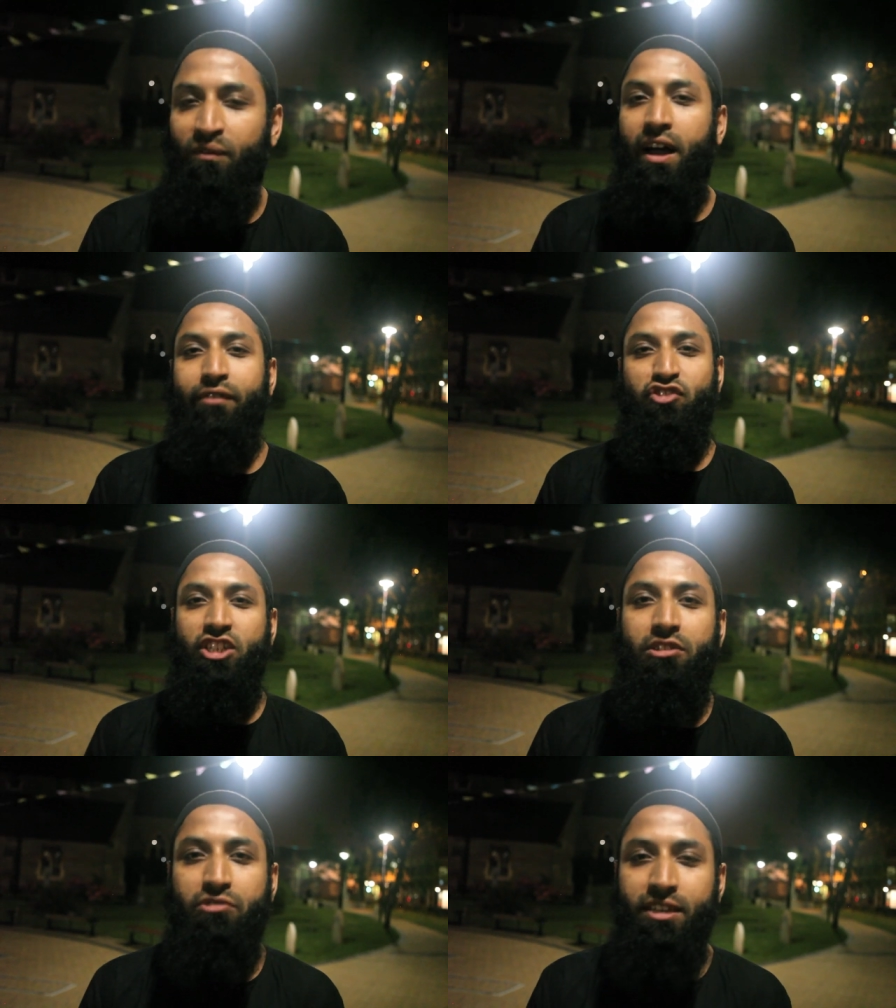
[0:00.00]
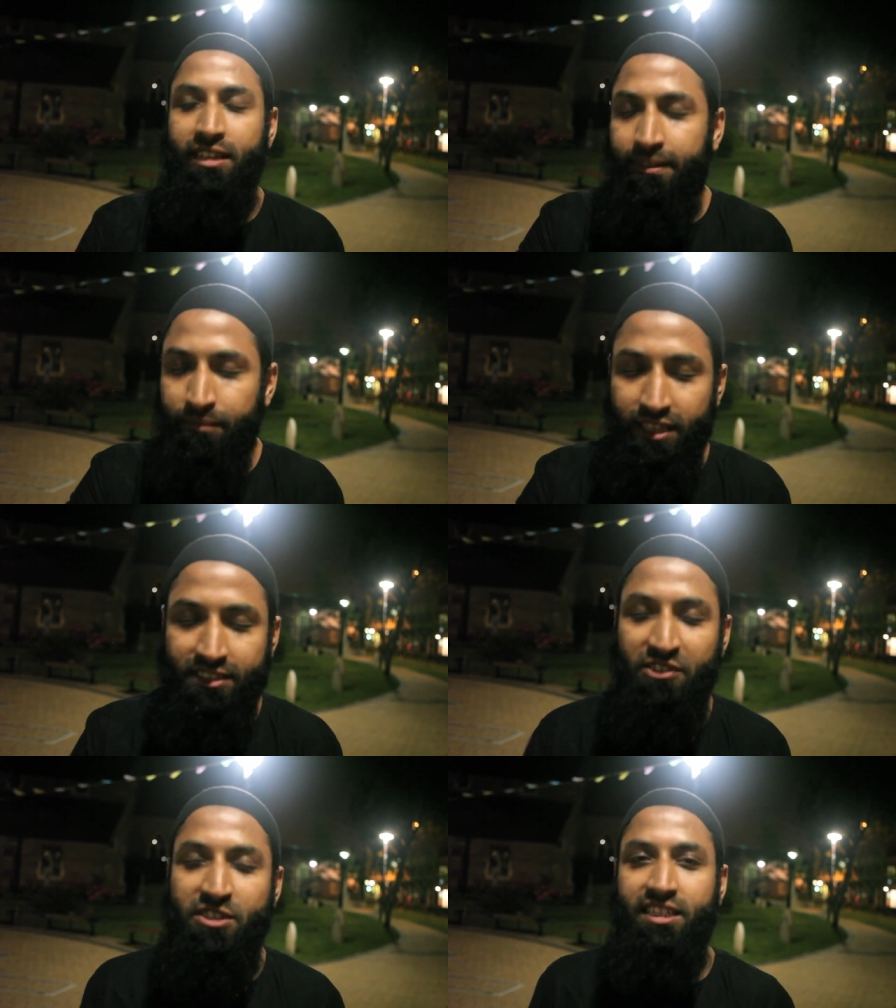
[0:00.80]
wife children
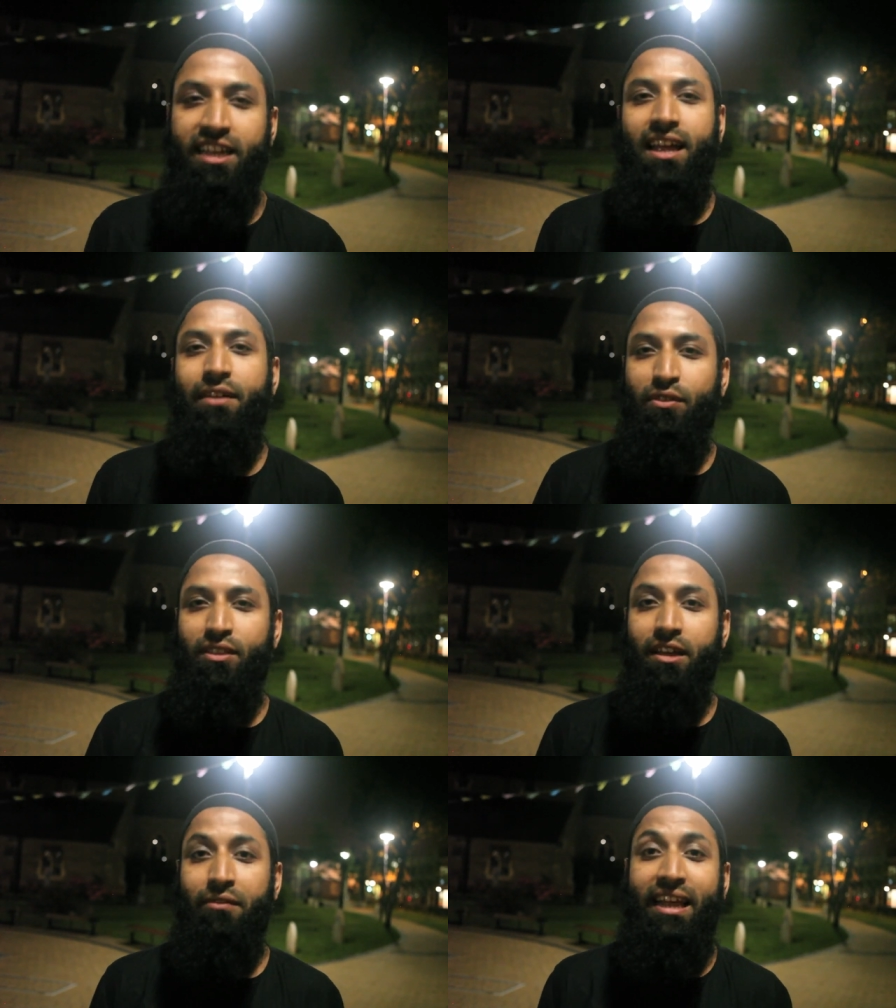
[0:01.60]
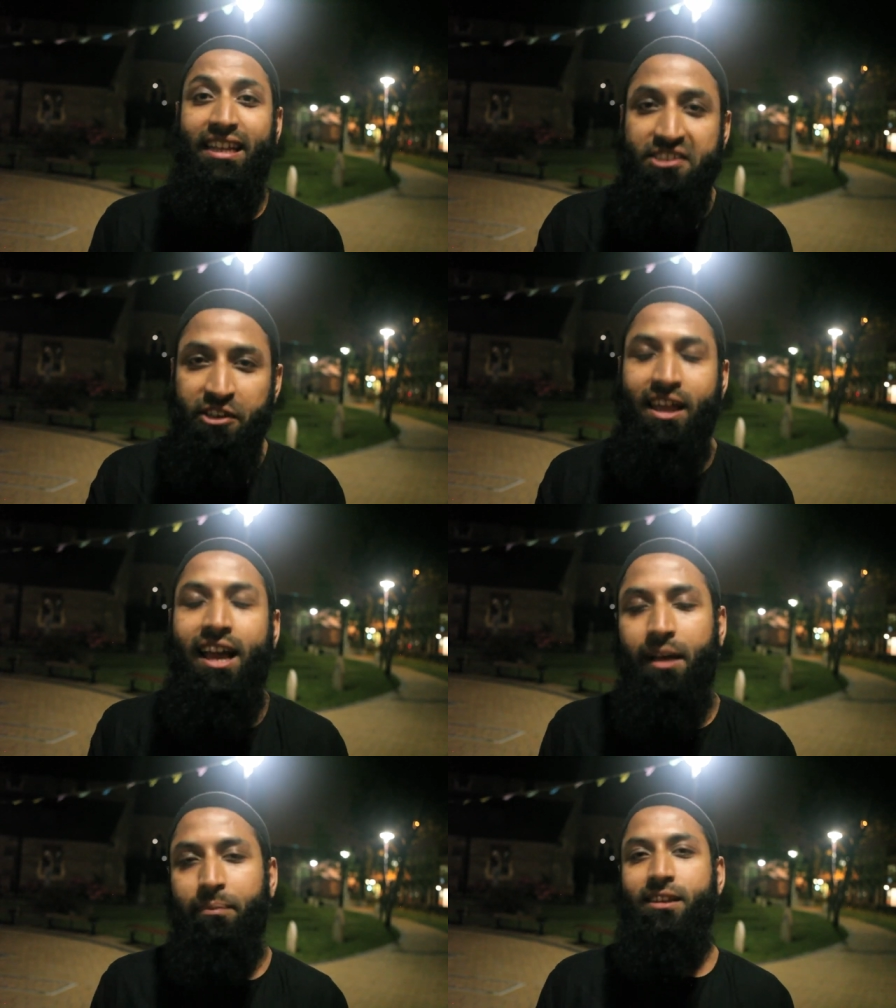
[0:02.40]
it's going to take everything away it's going to
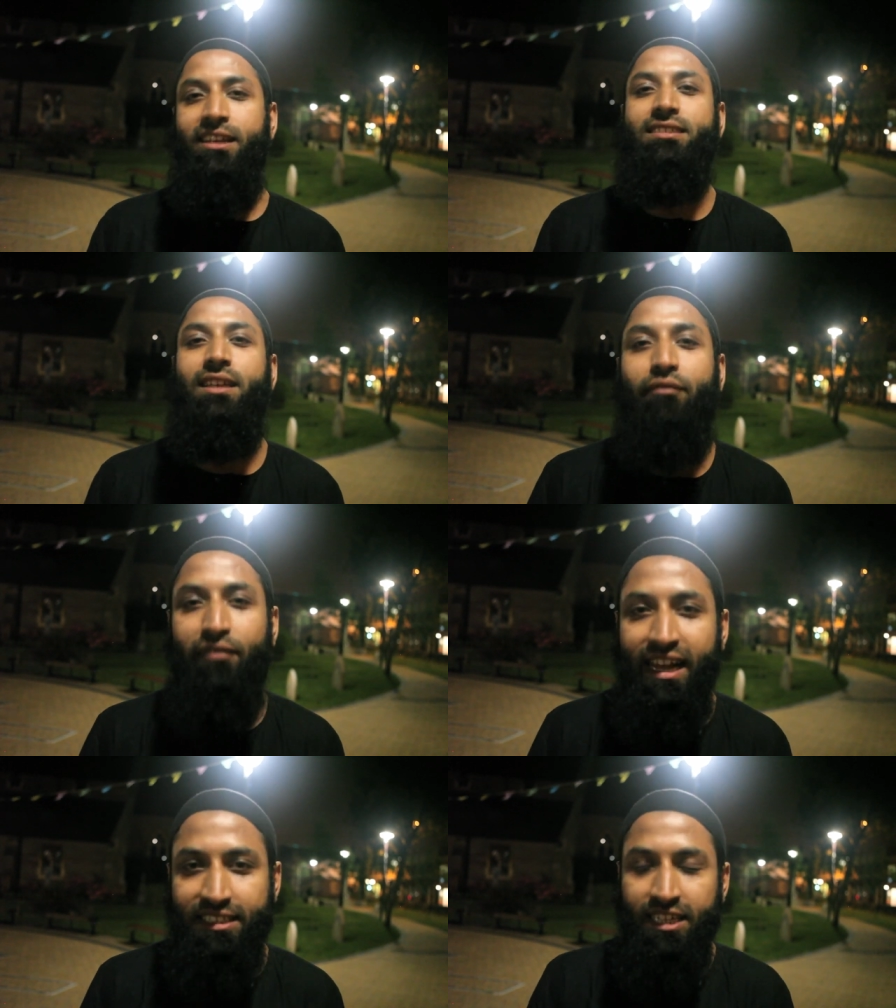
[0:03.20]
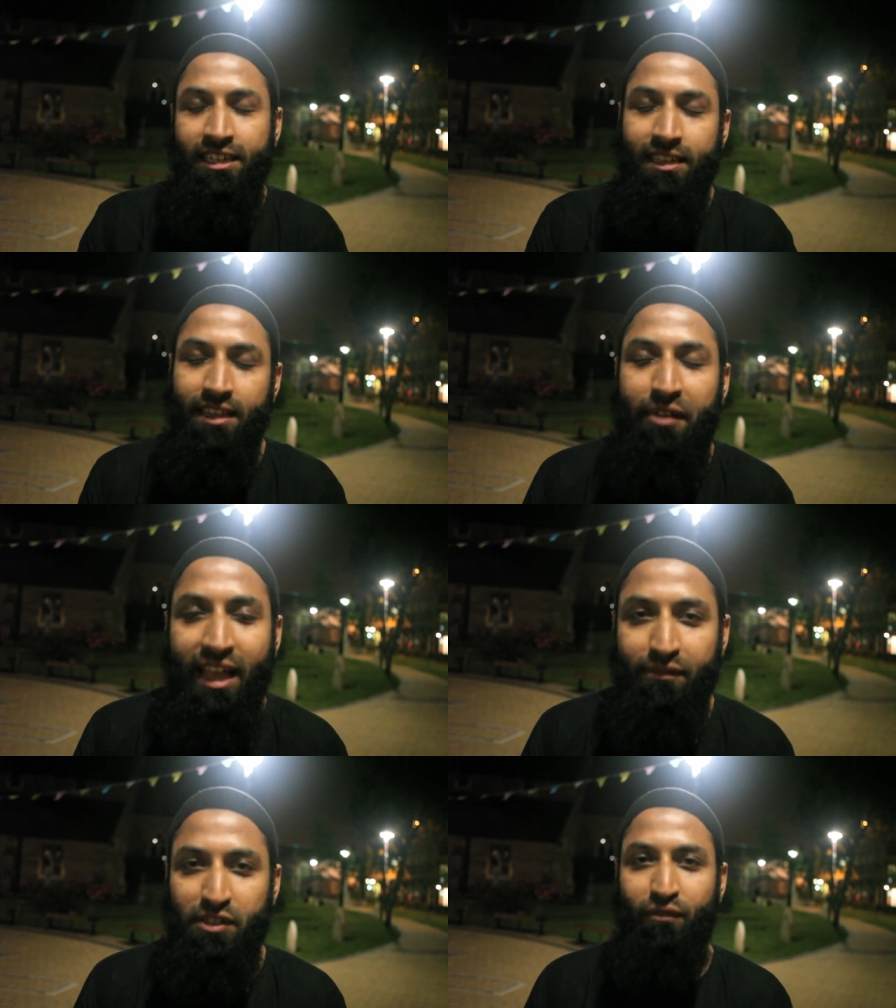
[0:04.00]
happen it's a fact that we
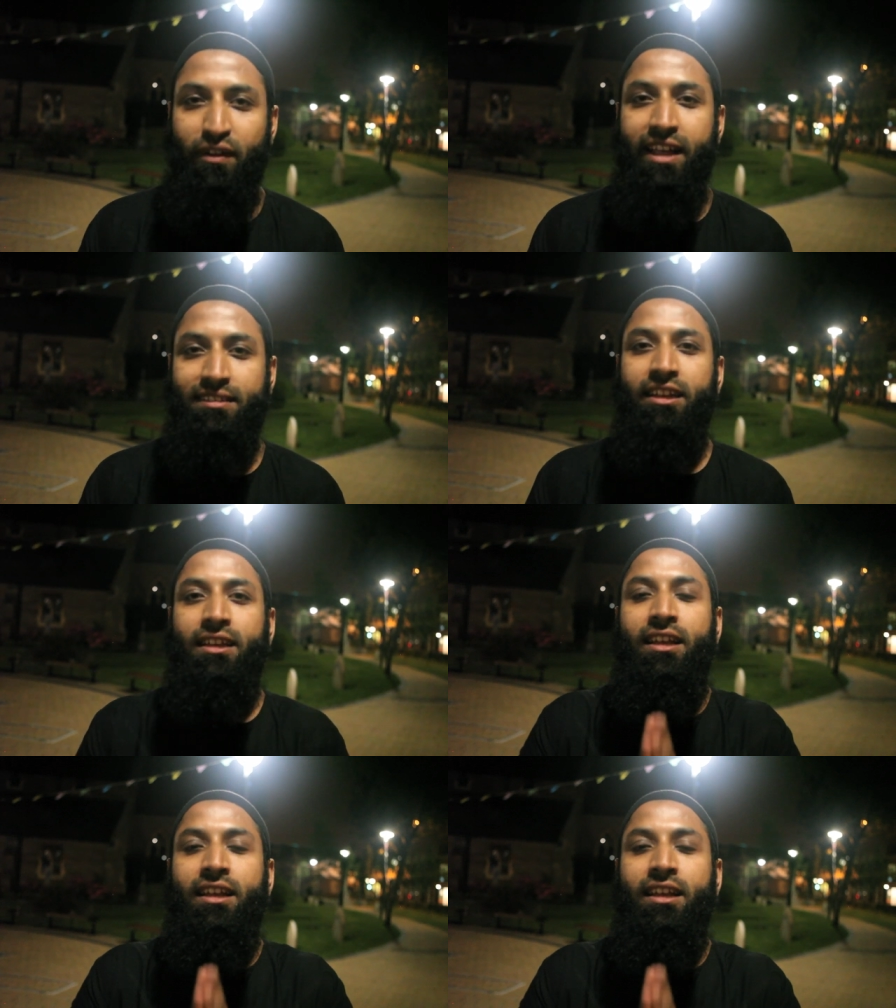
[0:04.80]
have to face